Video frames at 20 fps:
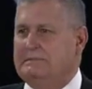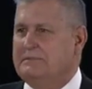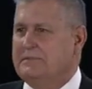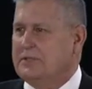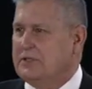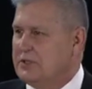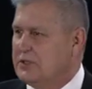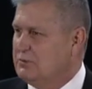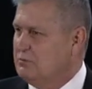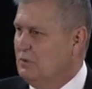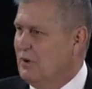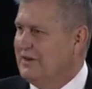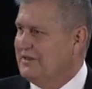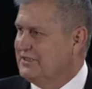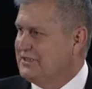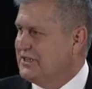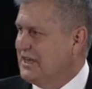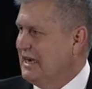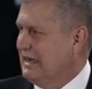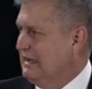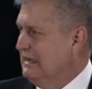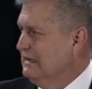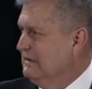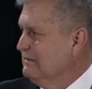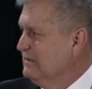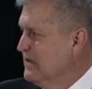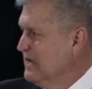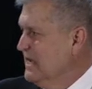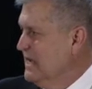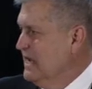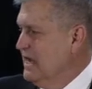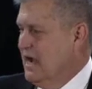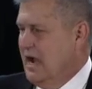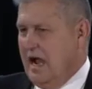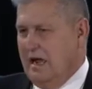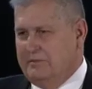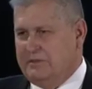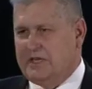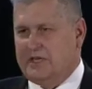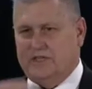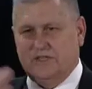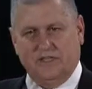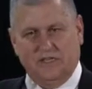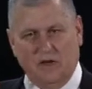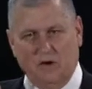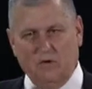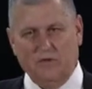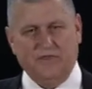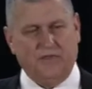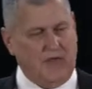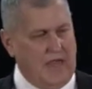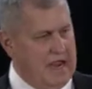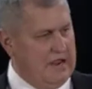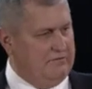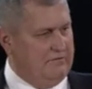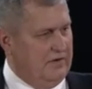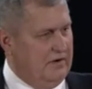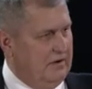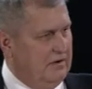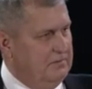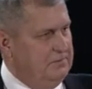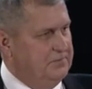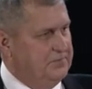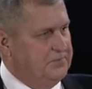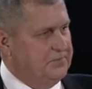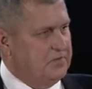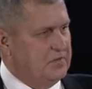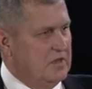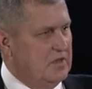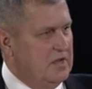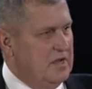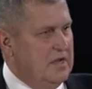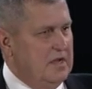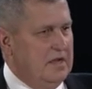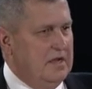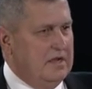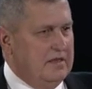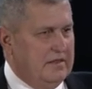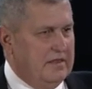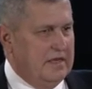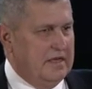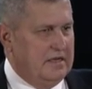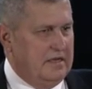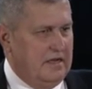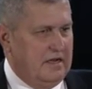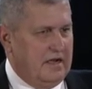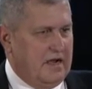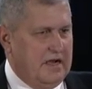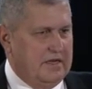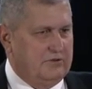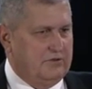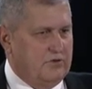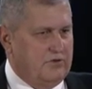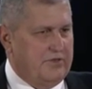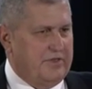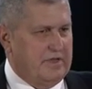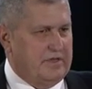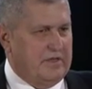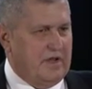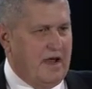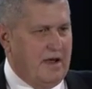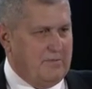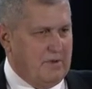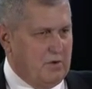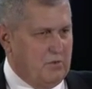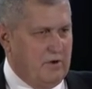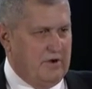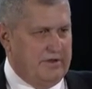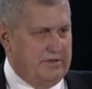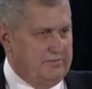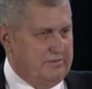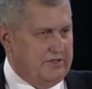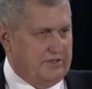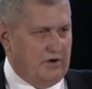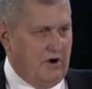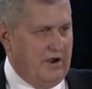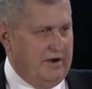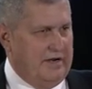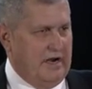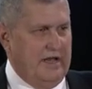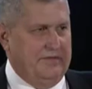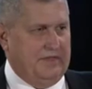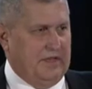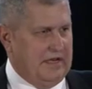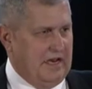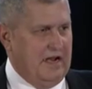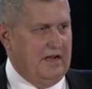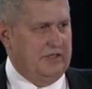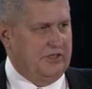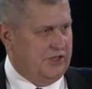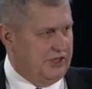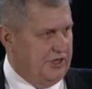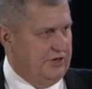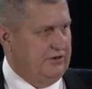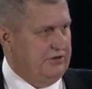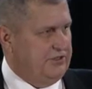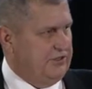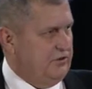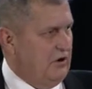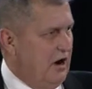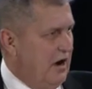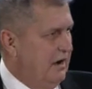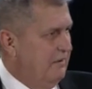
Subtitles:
Just 1 second. I'm just so thankful that I drew the Tommy Williams straw, not the Don Shear straw.